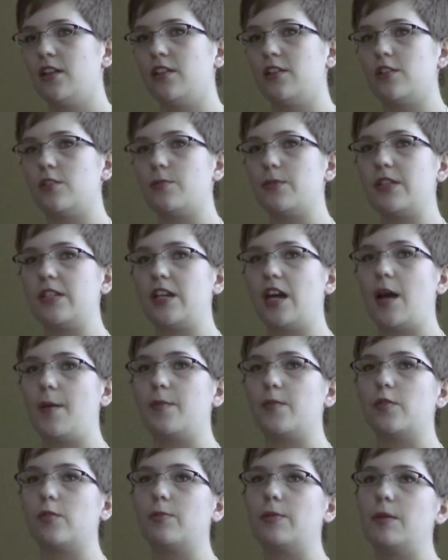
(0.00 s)
There's been
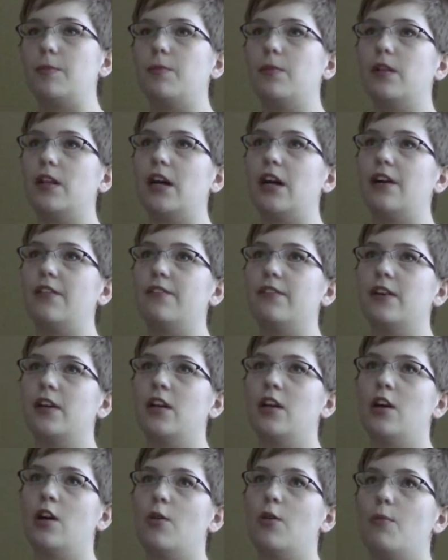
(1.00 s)
times where people have
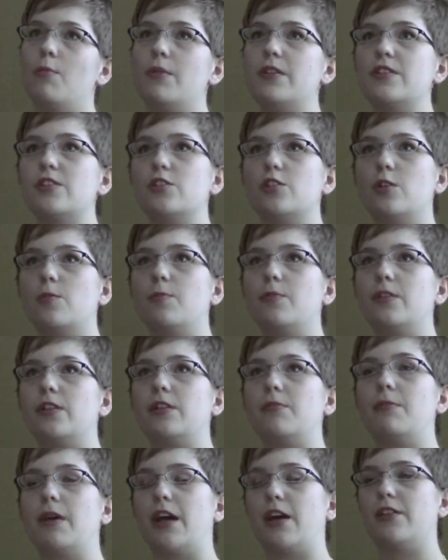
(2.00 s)

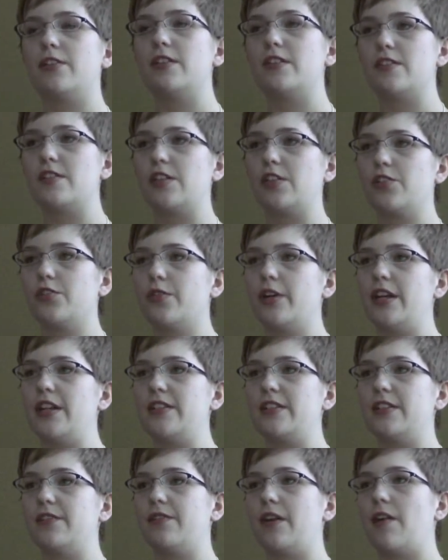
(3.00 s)
misinterpreted my autistic
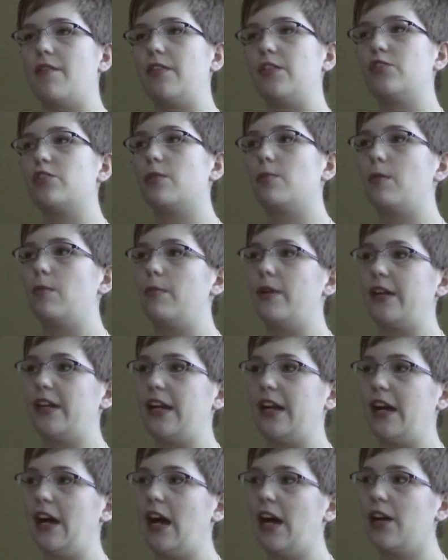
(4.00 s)
traits of having trouble
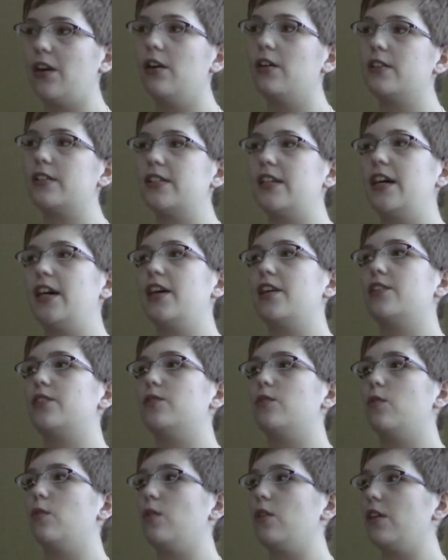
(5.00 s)
making eye
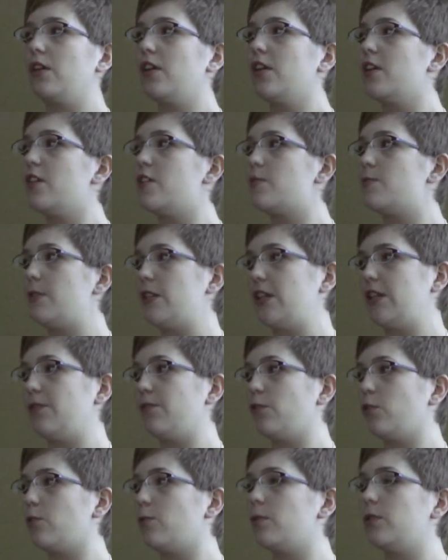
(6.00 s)
contact or speaking
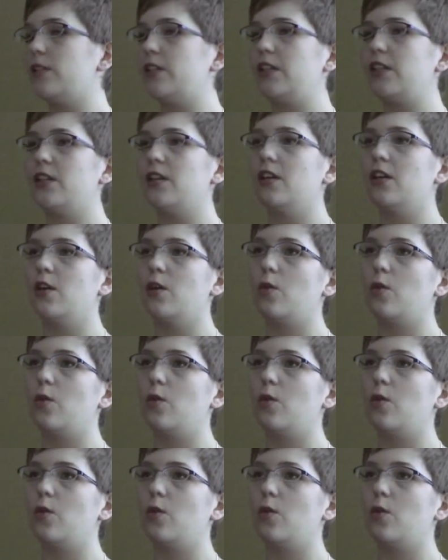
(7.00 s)
verbally